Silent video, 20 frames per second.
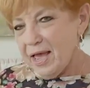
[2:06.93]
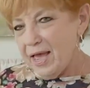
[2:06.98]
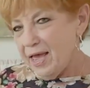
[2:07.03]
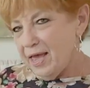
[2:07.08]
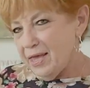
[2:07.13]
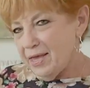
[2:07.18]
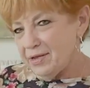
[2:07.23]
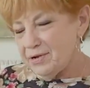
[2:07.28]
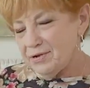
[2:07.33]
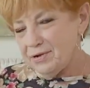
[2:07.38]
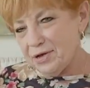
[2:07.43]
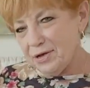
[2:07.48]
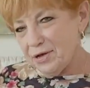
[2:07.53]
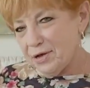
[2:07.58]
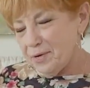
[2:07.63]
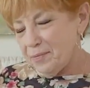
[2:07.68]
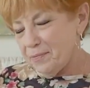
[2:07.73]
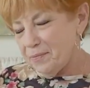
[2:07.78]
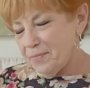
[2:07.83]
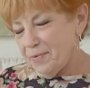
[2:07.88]
and
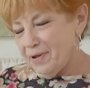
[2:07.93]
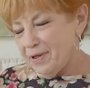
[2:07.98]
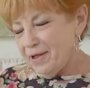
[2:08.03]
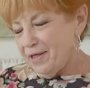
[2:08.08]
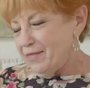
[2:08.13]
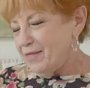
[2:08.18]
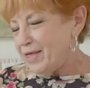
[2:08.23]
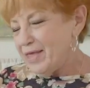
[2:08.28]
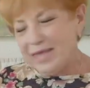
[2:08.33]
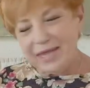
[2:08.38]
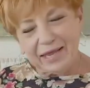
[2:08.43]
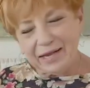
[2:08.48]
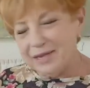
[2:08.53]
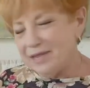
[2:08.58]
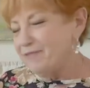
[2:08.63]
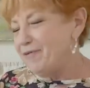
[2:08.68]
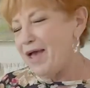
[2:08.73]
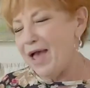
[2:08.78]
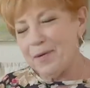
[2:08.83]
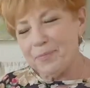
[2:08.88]
uh, he can
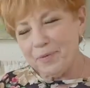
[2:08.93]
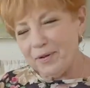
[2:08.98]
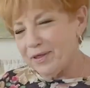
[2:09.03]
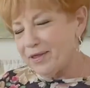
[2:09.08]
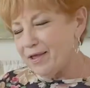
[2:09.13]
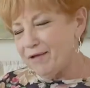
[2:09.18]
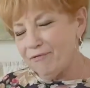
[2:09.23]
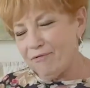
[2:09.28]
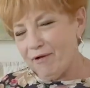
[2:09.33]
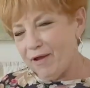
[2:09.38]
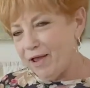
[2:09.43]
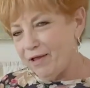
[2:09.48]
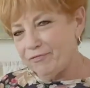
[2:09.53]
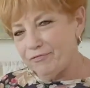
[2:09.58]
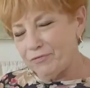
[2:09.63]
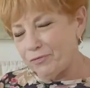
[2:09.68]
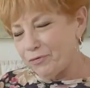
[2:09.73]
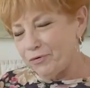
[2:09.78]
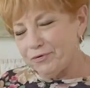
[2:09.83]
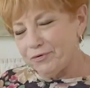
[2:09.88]
live happily ever
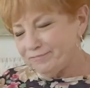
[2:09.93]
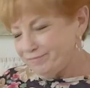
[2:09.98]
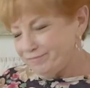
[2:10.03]
after.